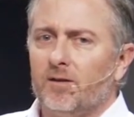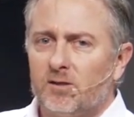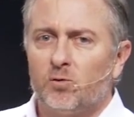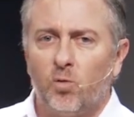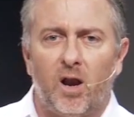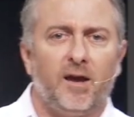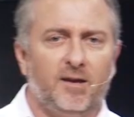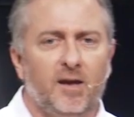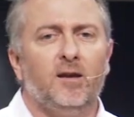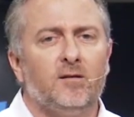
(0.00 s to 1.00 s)
This is what I
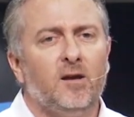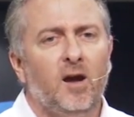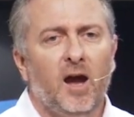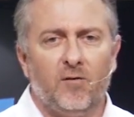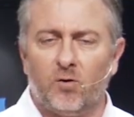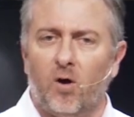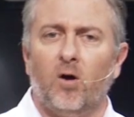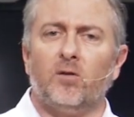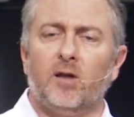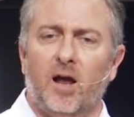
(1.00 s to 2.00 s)
get after
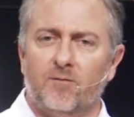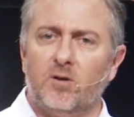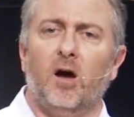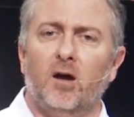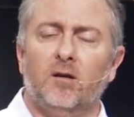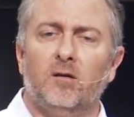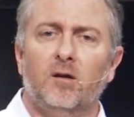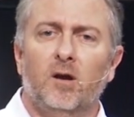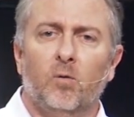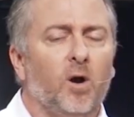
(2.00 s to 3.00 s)
all that I've
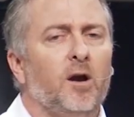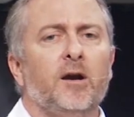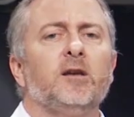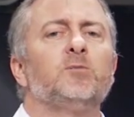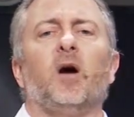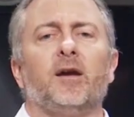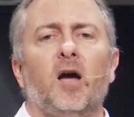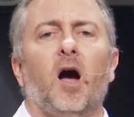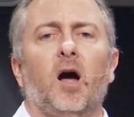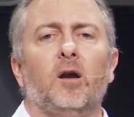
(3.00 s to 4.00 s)
done? Where is my
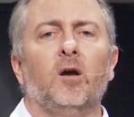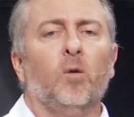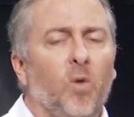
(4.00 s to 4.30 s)
God?